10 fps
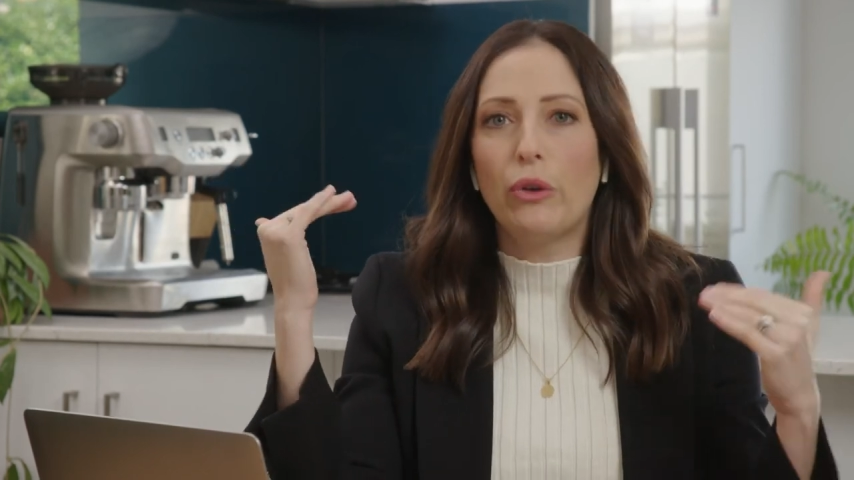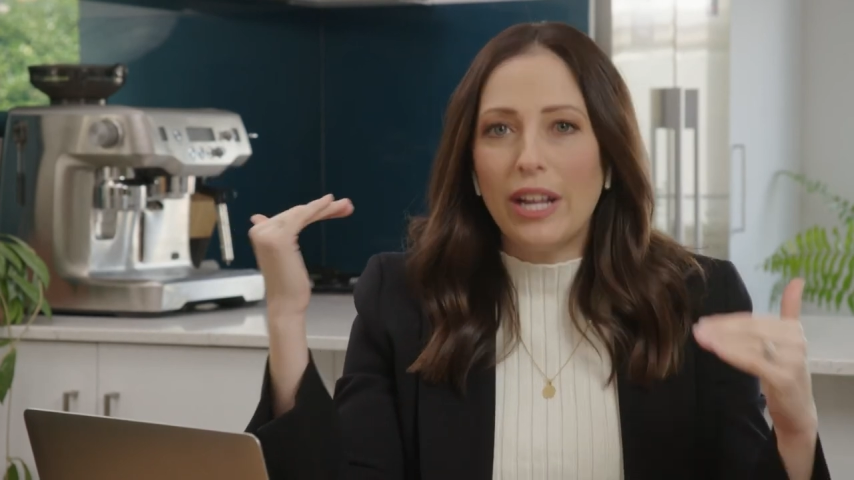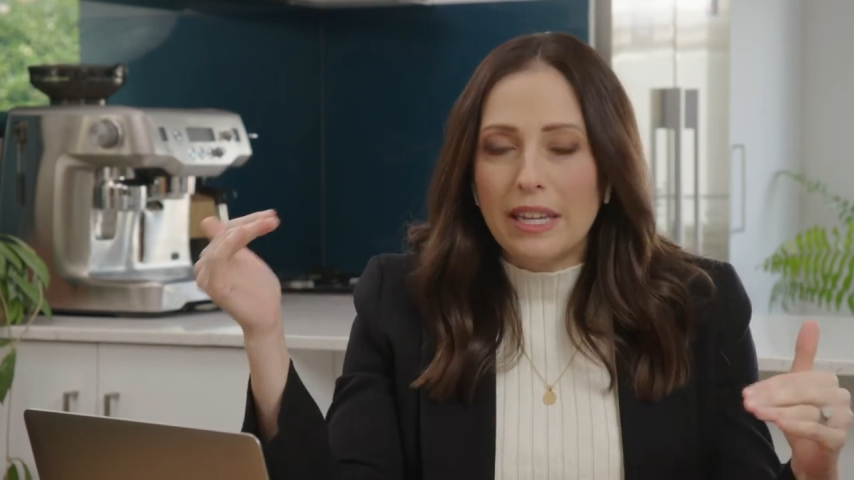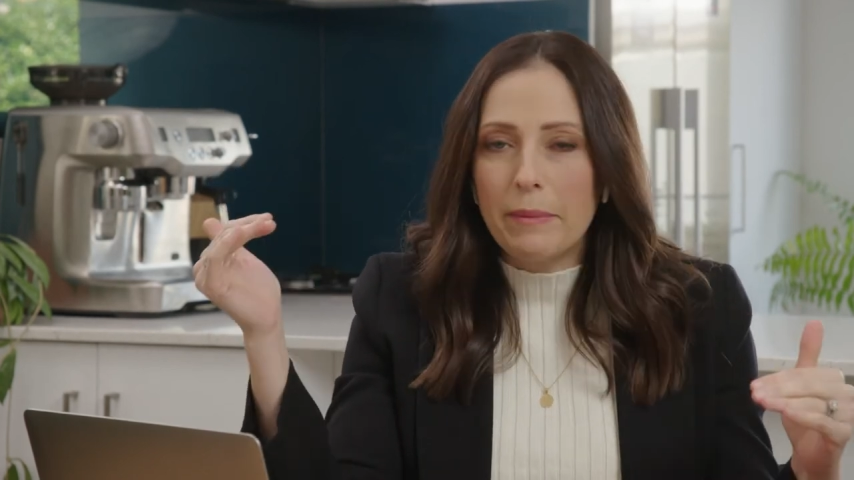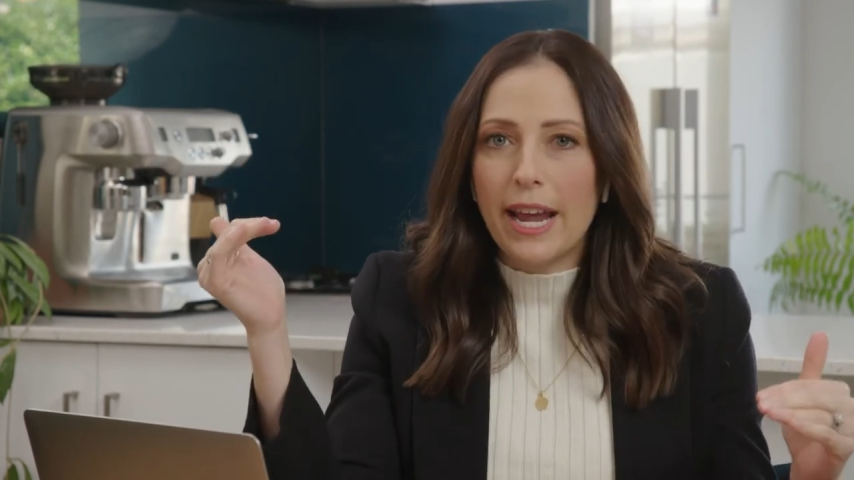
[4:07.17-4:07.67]

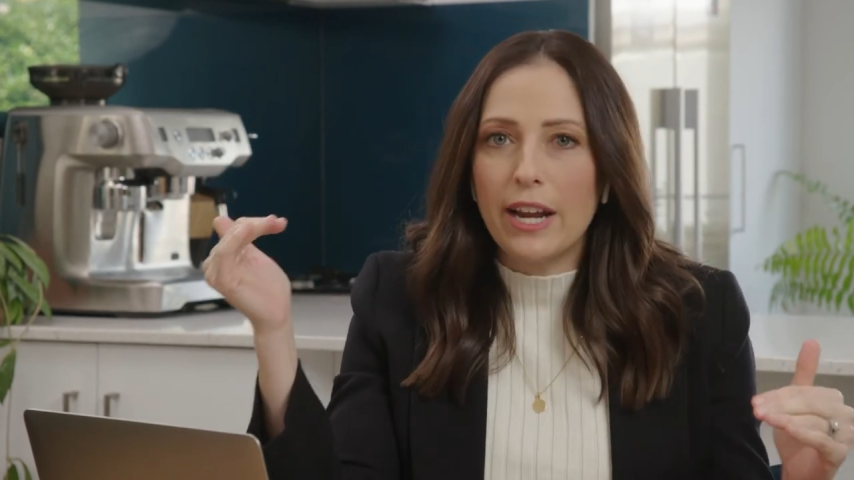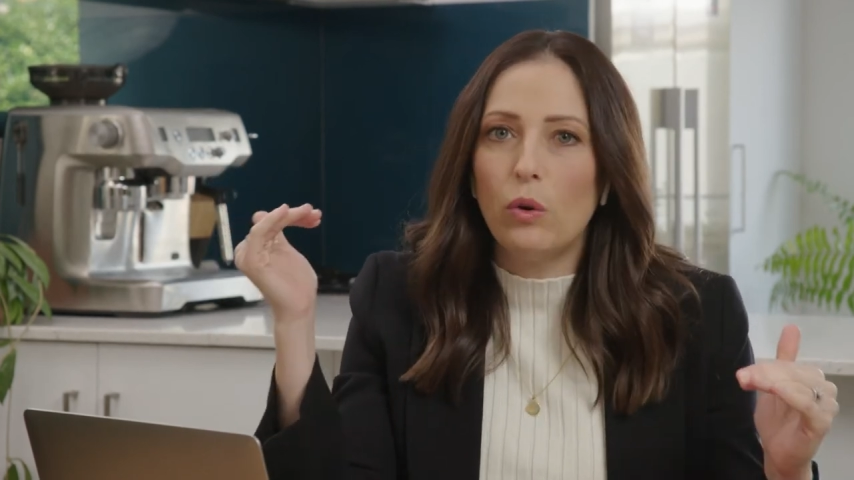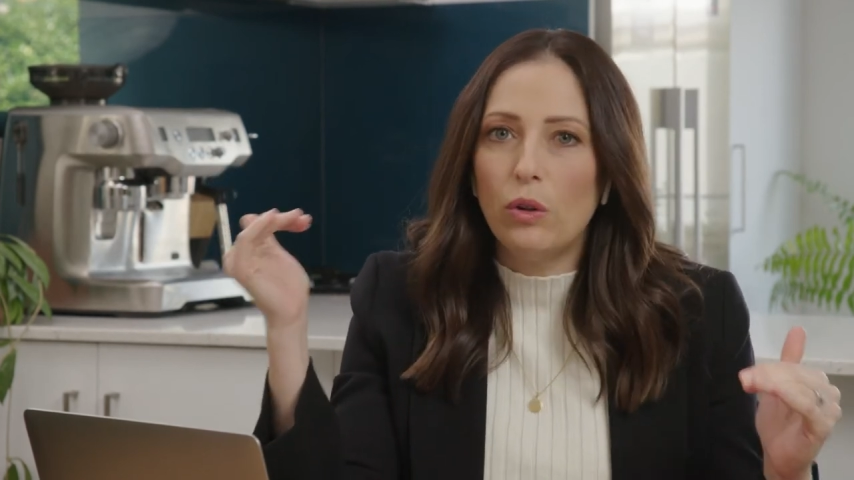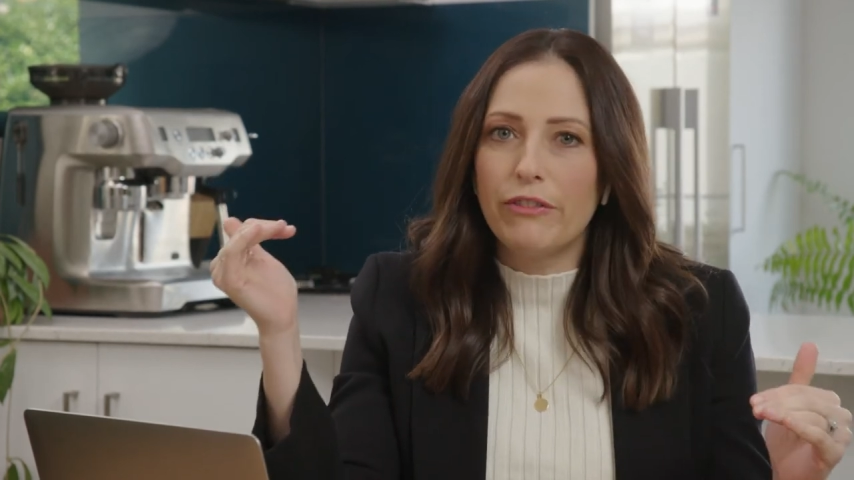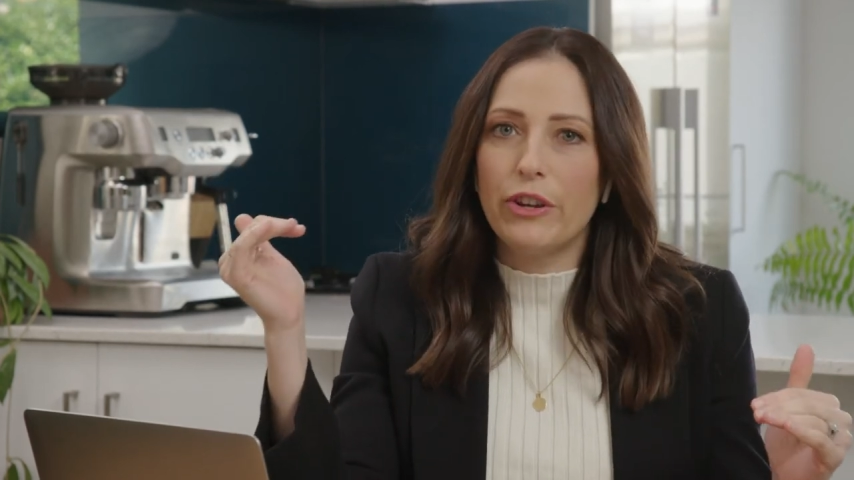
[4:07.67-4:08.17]
eliminate
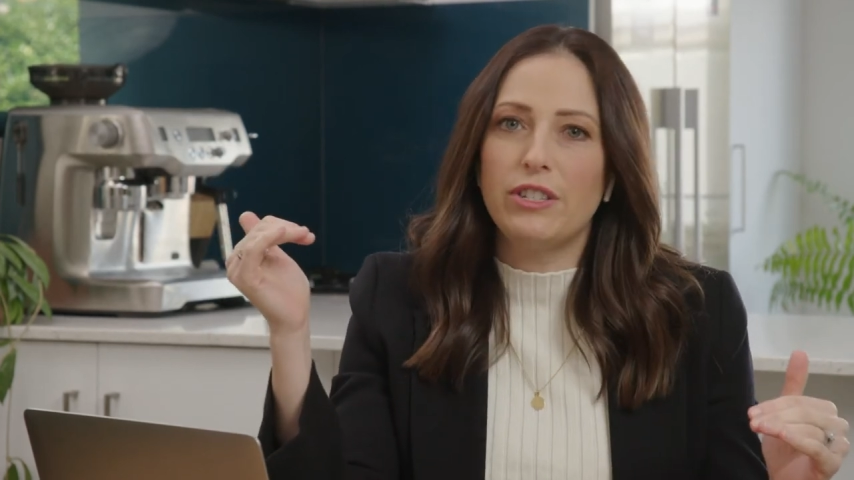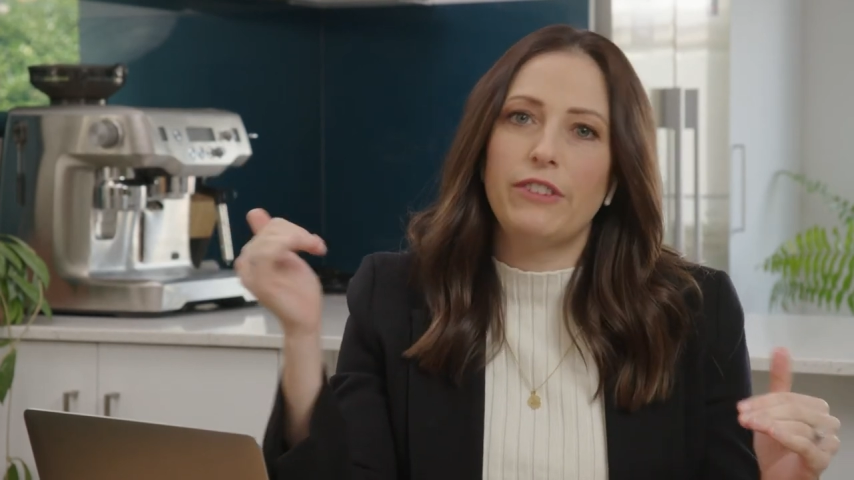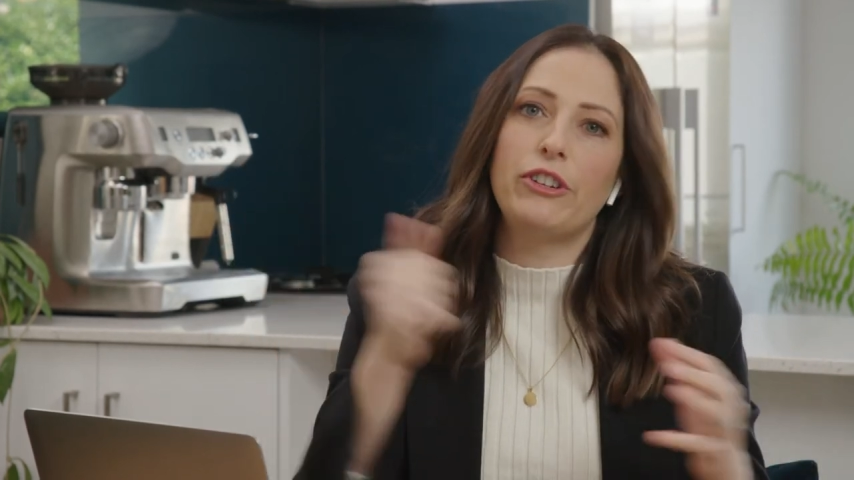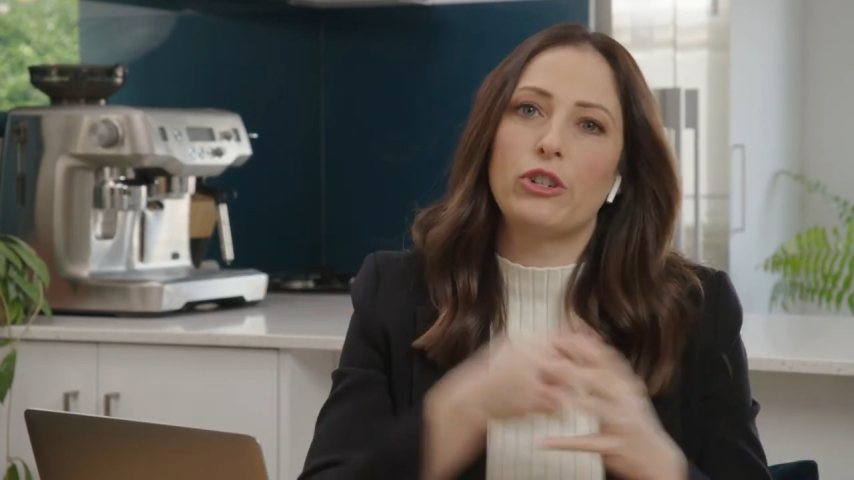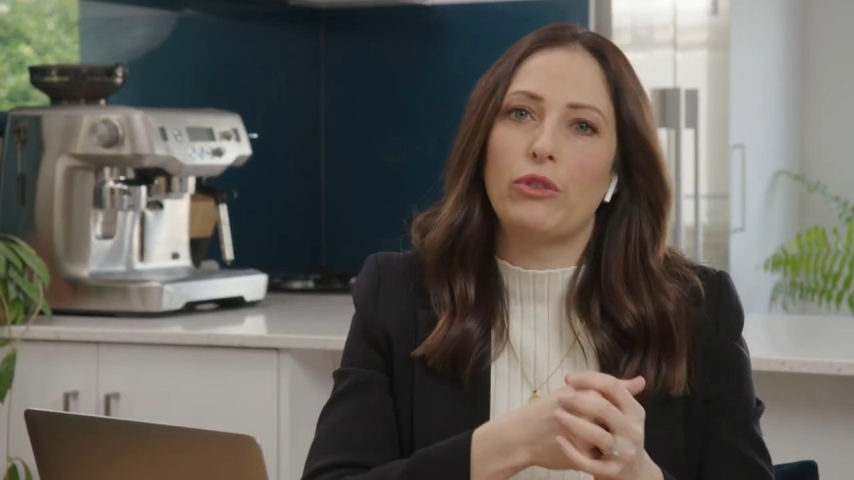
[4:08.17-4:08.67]
all of those
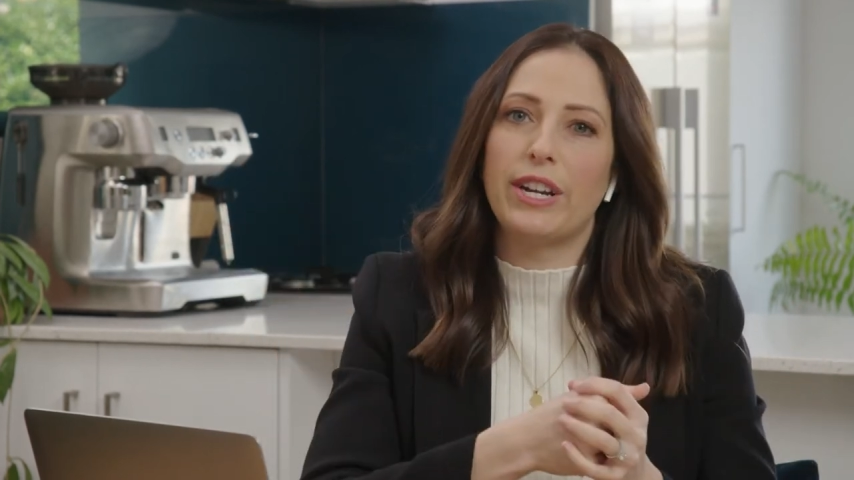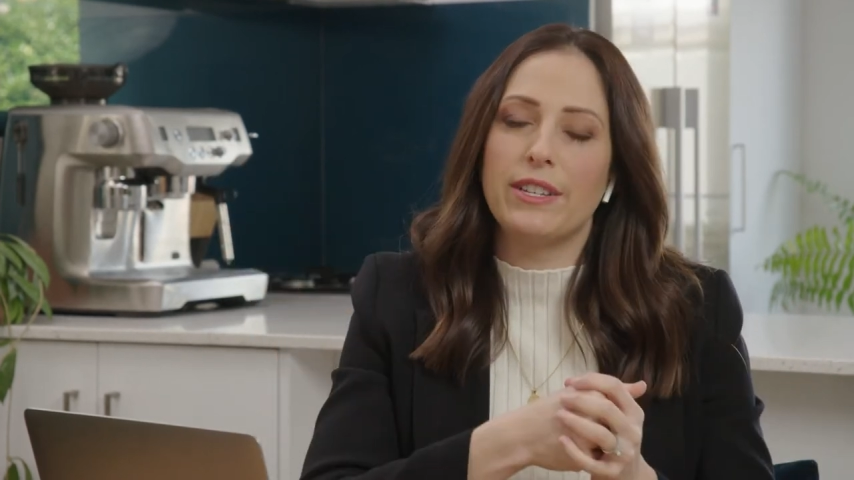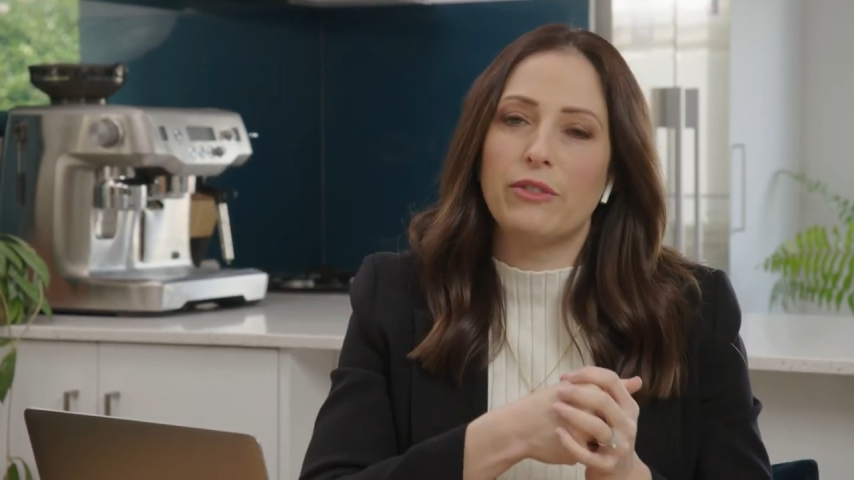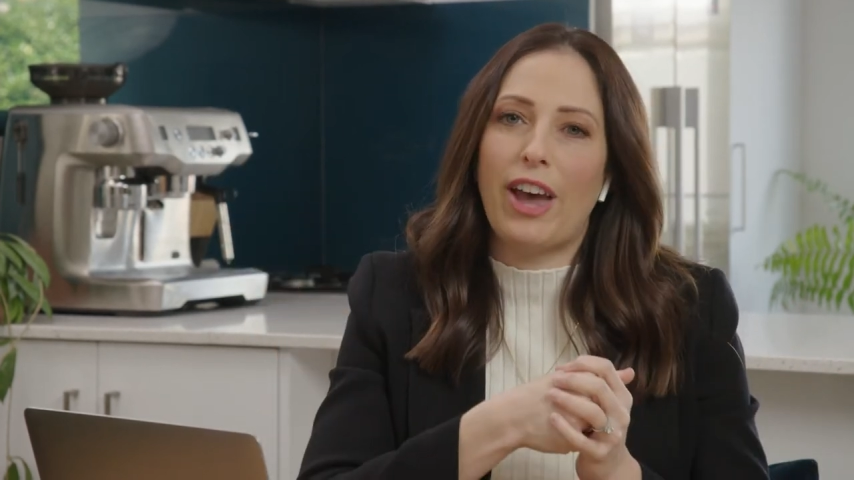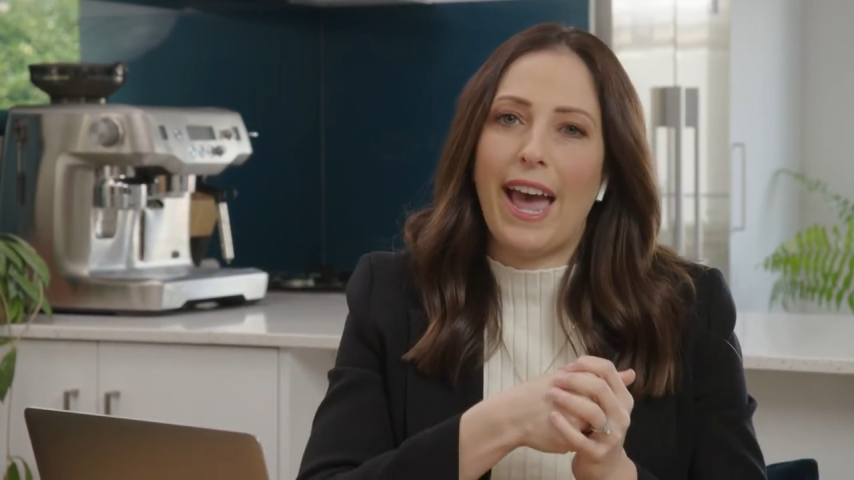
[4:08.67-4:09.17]
different
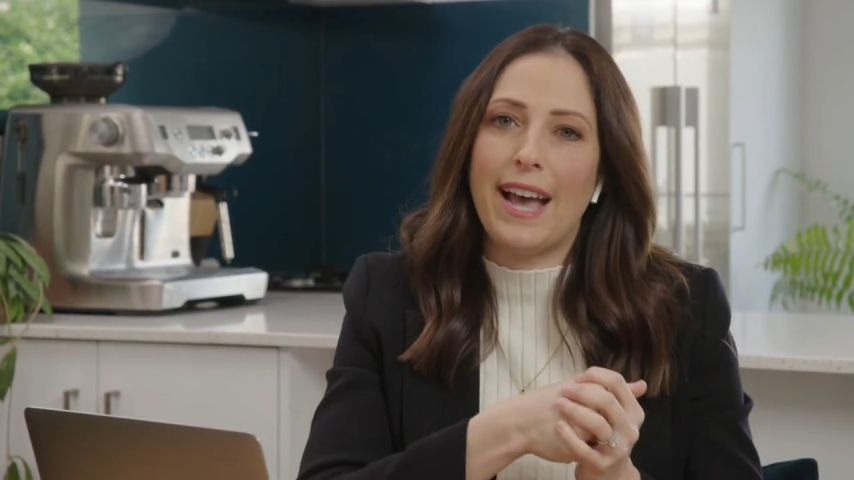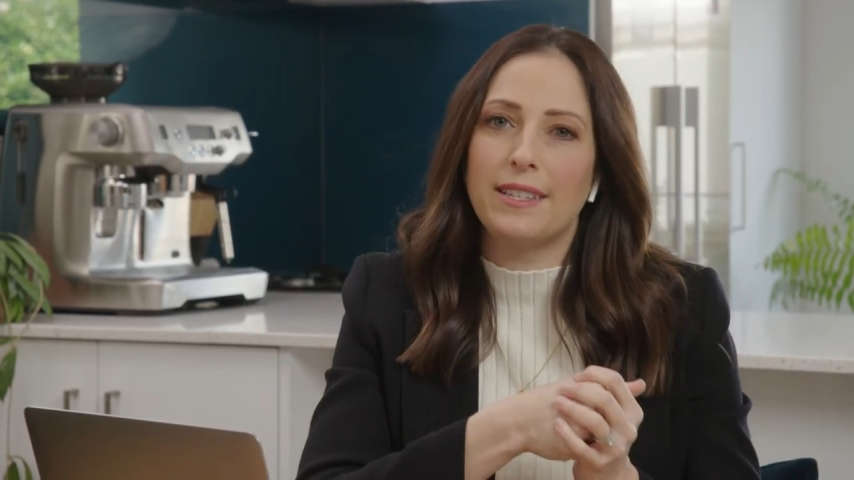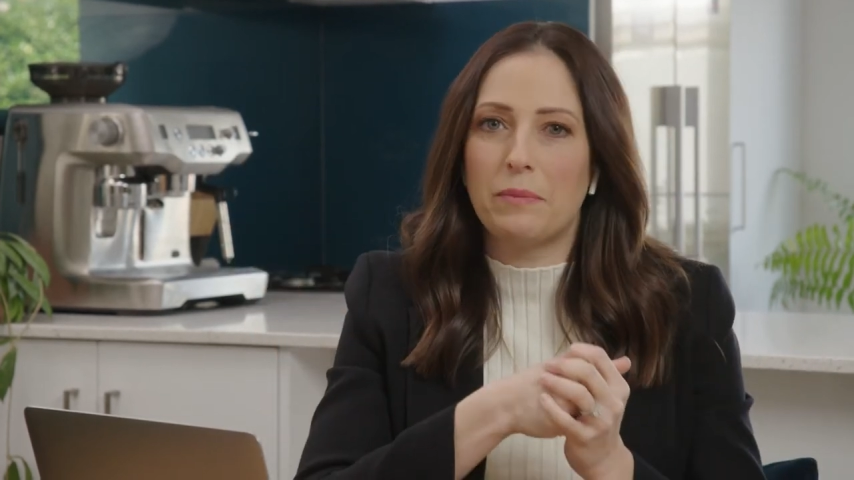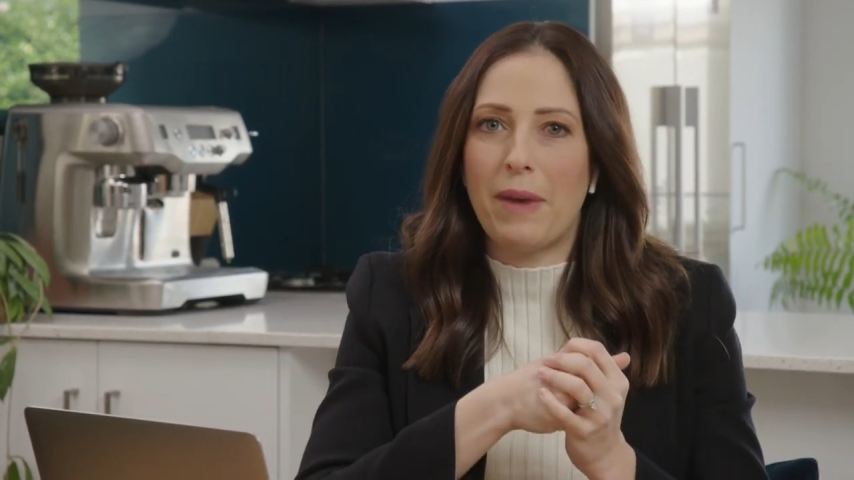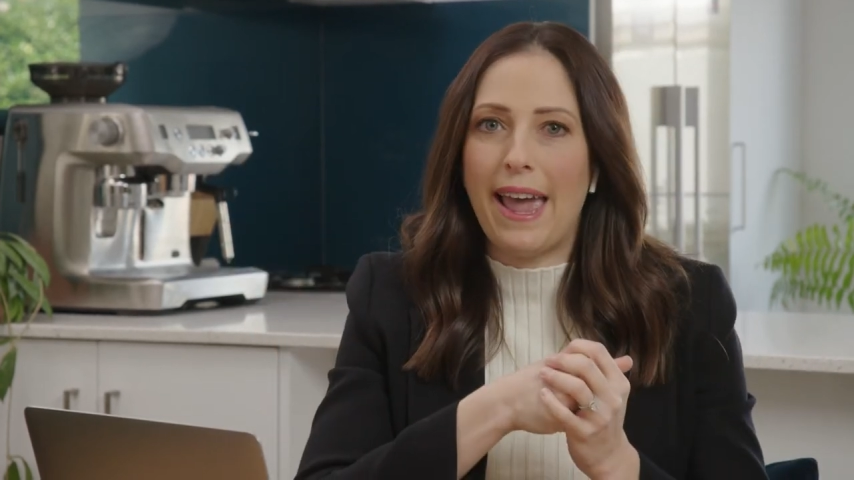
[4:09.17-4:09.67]
triggers for
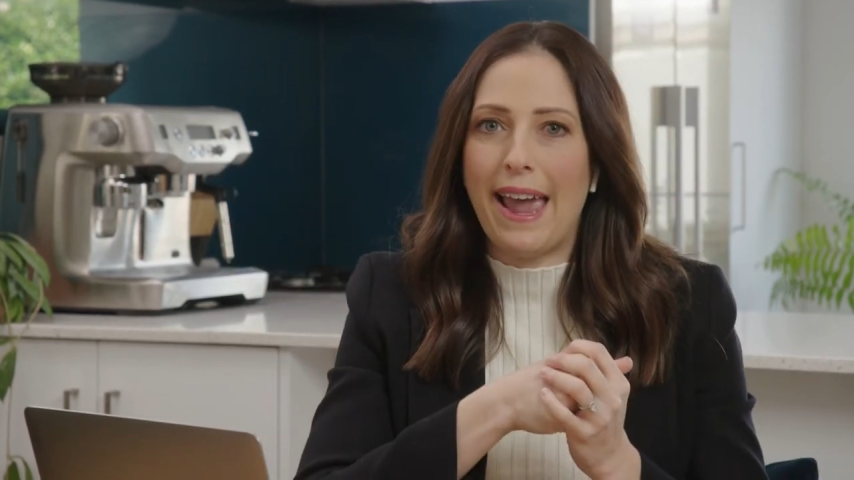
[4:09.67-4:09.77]
asthma,